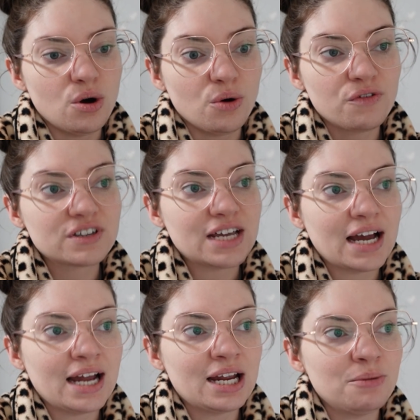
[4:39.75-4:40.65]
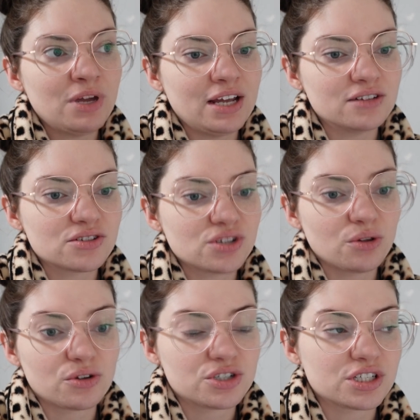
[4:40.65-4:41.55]
overtime and
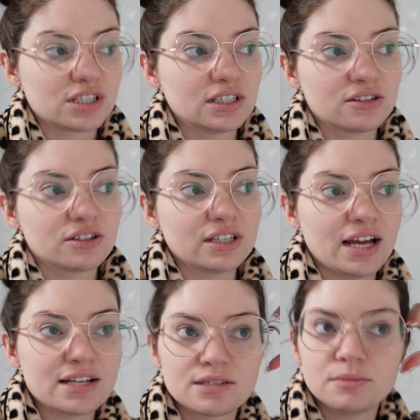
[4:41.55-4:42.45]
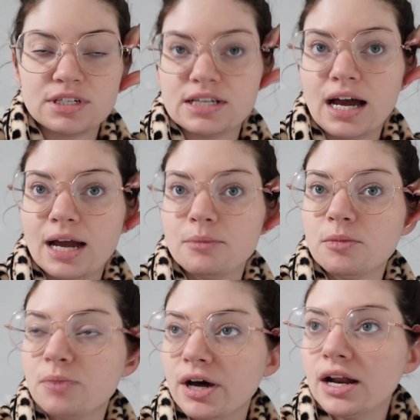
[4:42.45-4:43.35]
so there just literally hasn't been
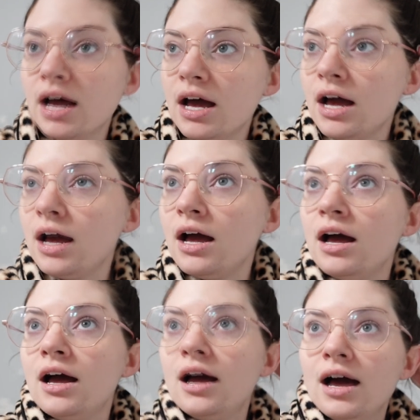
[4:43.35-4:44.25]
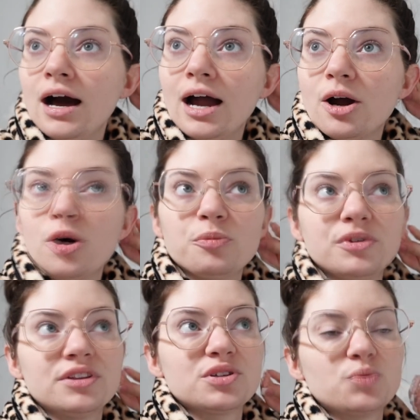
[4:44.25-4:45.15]
time but I hope
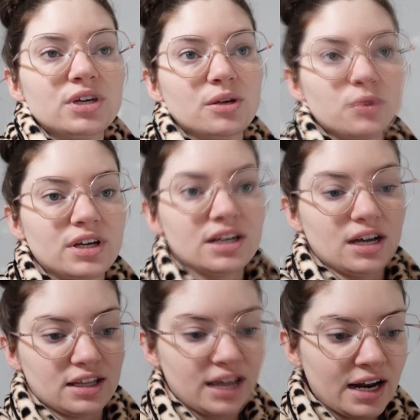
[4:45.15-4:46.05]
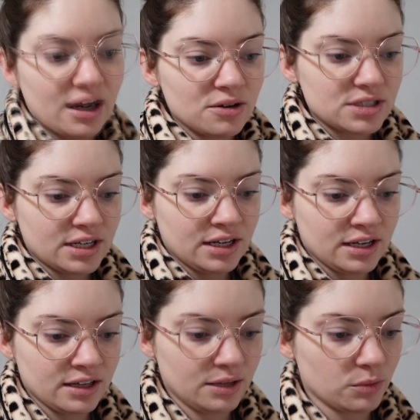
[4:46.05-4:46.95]
that this weekend we can knock that out
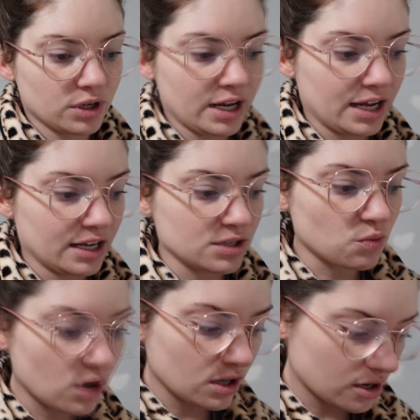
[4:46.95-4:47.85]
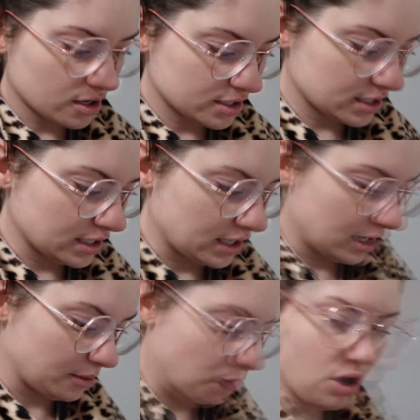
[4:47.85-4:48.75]
then we're gonna hang his wall art
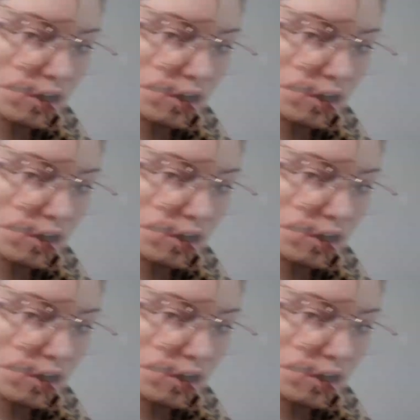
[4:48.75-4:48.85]
um,